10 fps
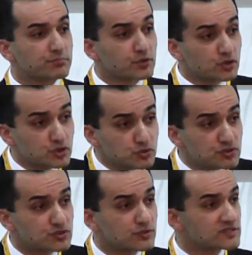
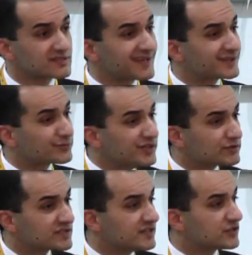producers like
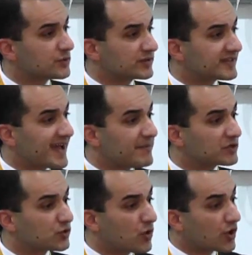Rio Tinto and
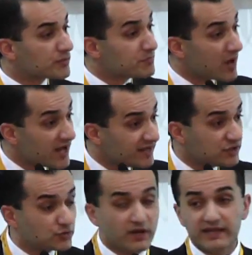Cameco are
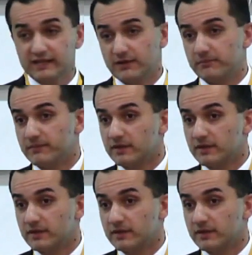buying uranium,